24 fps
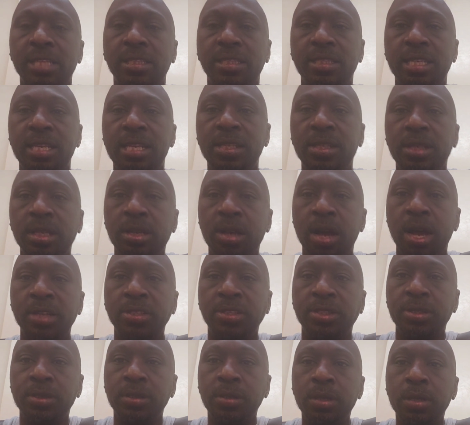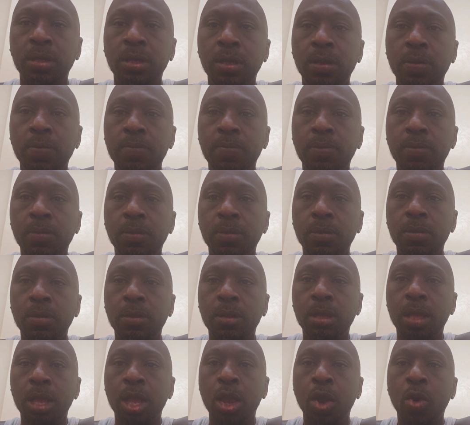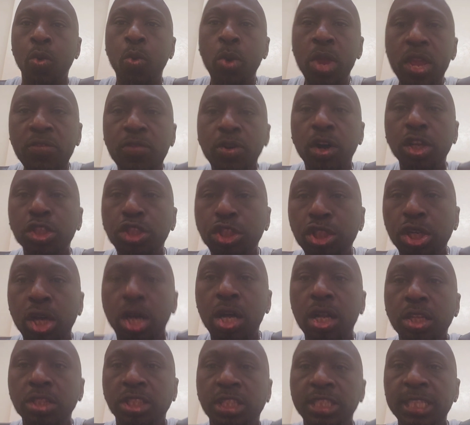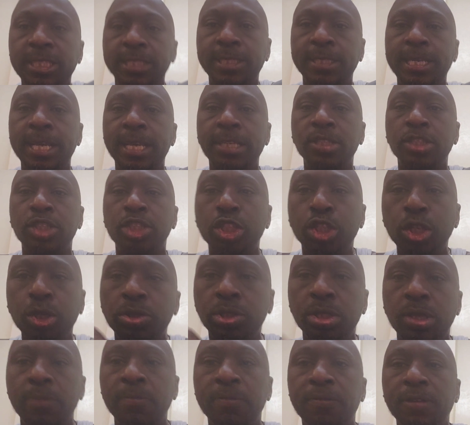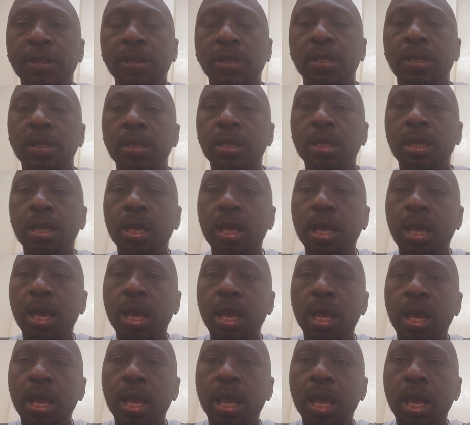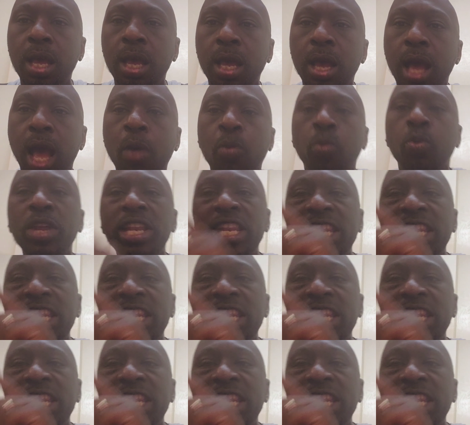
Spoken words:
season, guys. We've got a chance this season to do something. And we